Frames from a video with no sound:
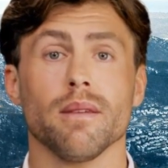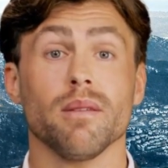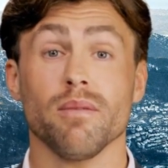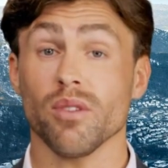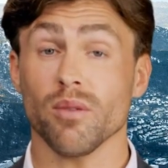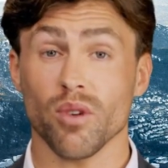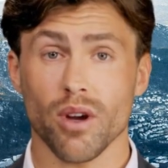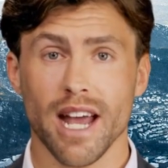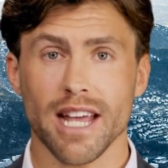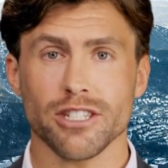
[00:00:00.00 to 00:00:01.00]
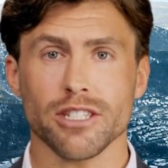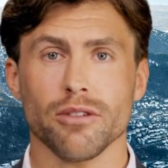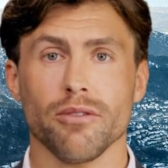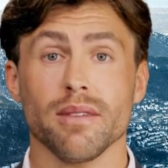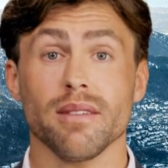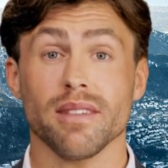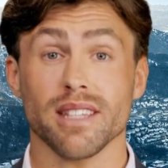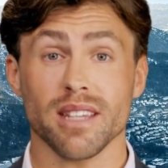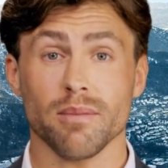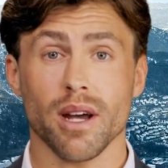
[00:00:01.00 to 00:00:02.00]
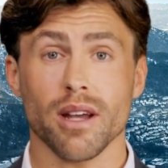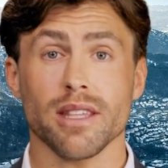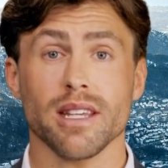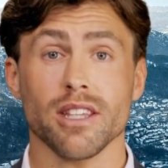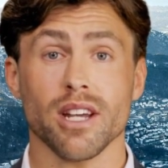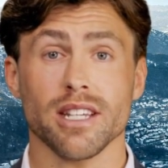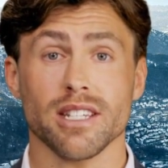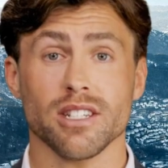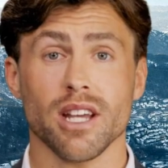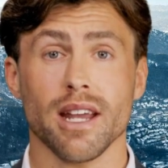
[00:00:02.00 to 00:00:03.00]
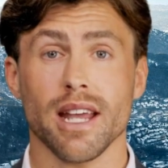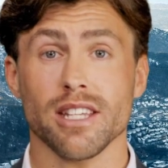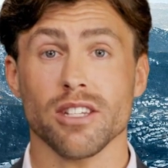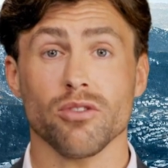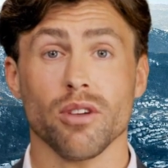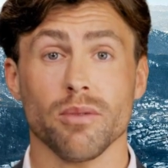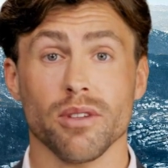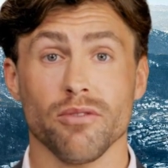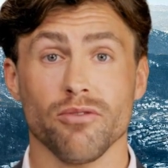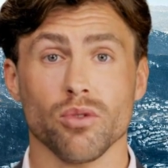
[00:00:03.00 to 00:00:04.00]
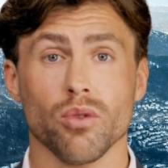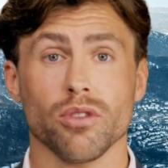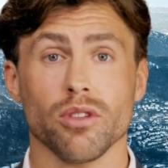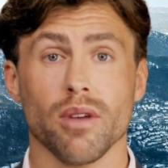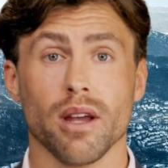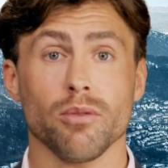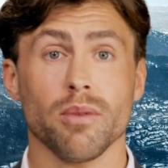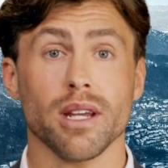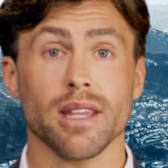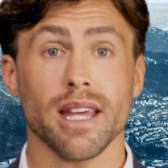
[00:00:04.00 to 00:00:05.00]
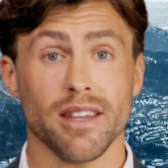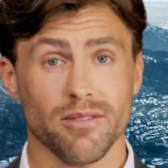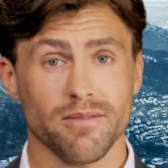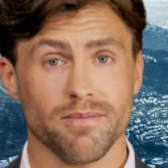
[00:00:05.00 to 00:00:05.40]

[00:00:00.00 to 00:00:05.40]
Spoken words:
For the more active, take part in a guided kayaking trip in the fjords around Bergen.